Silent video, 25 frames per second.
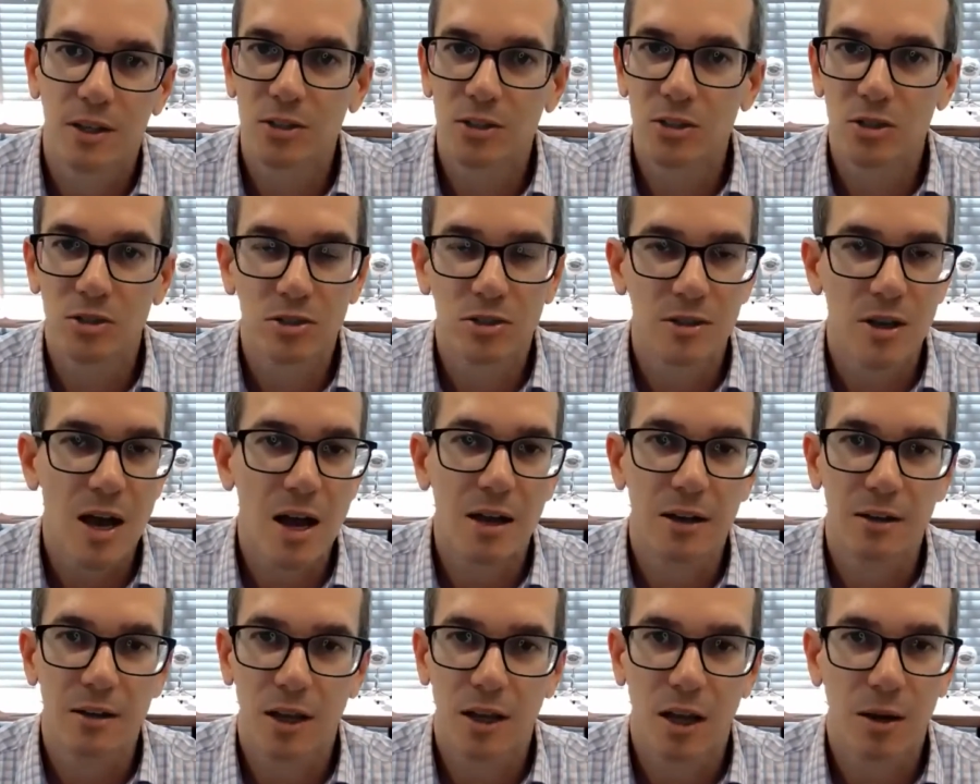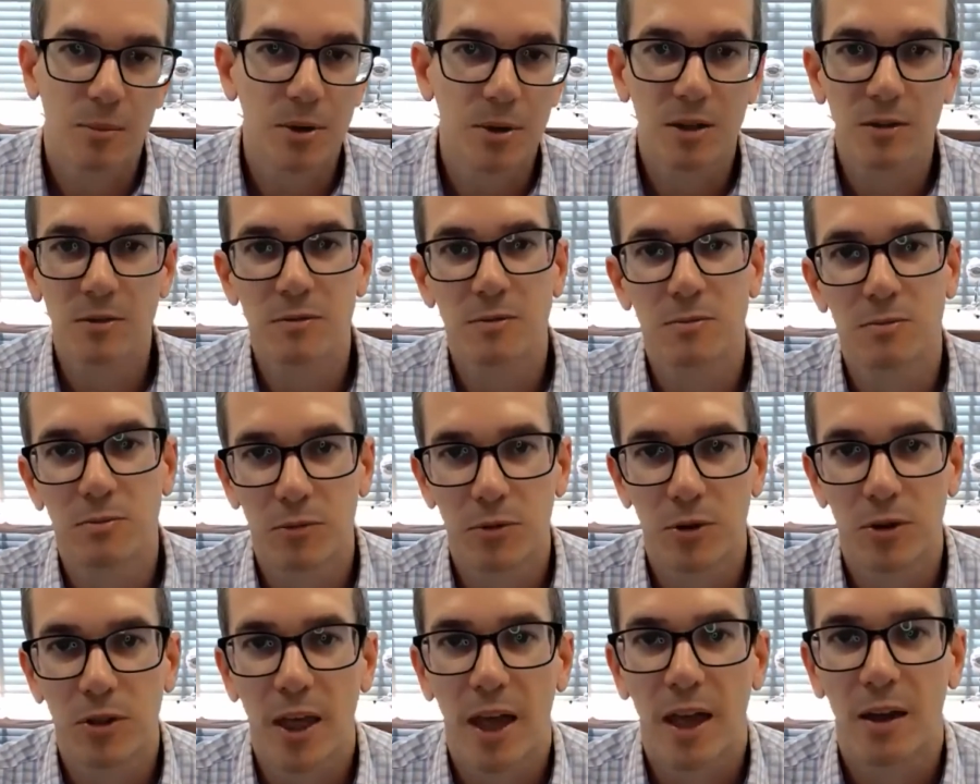They're just not coming
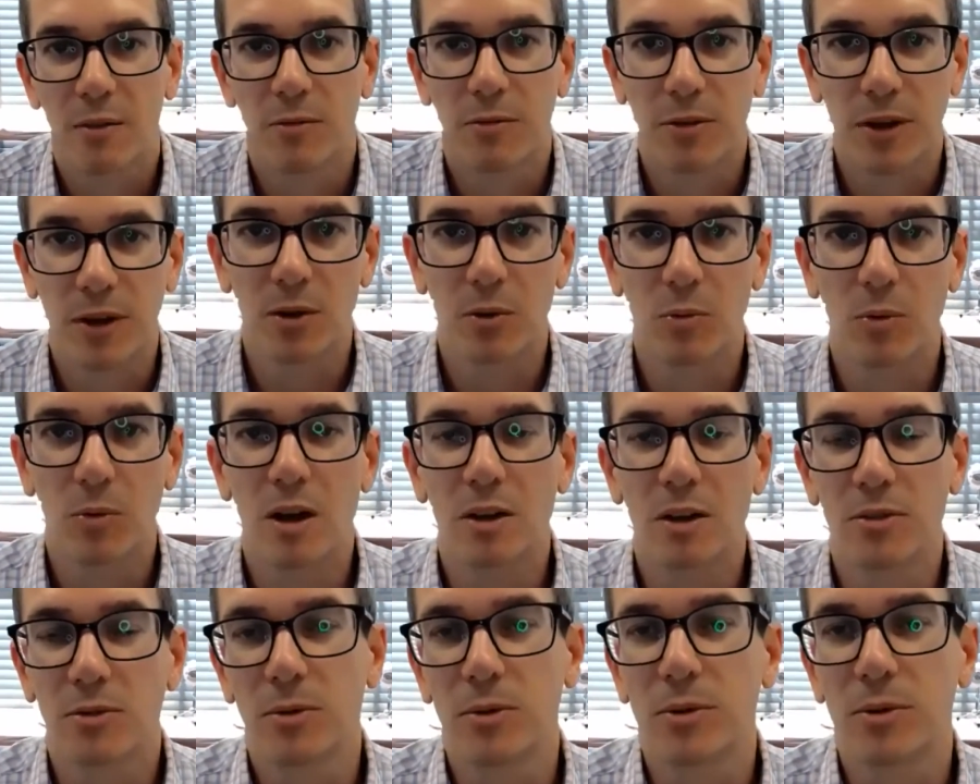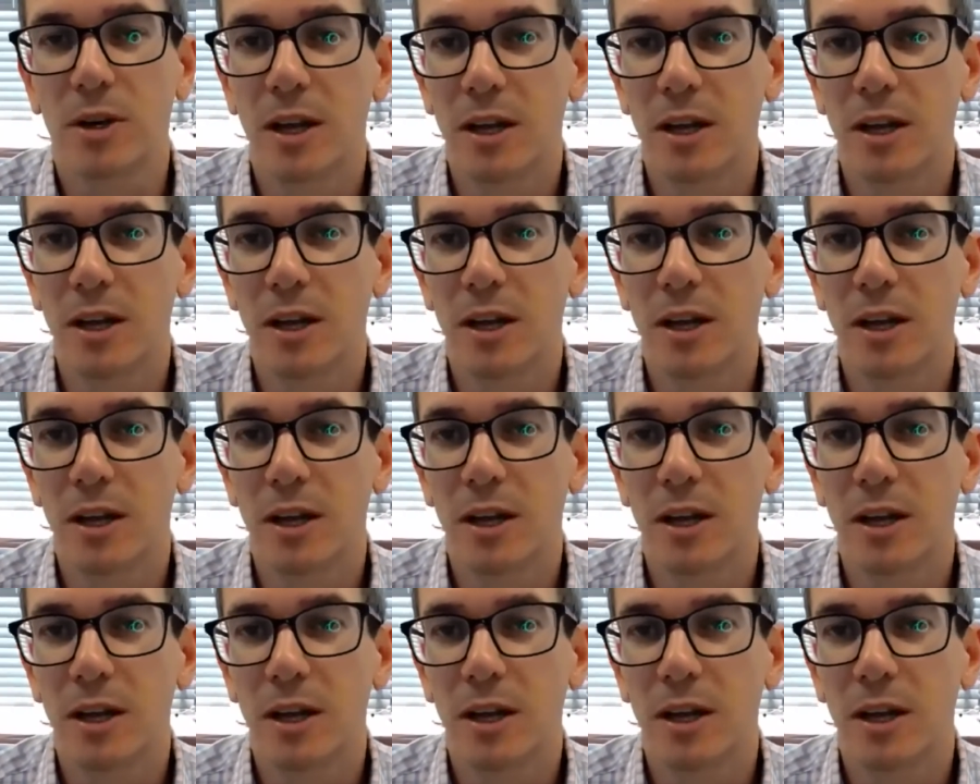for that final walkthrough.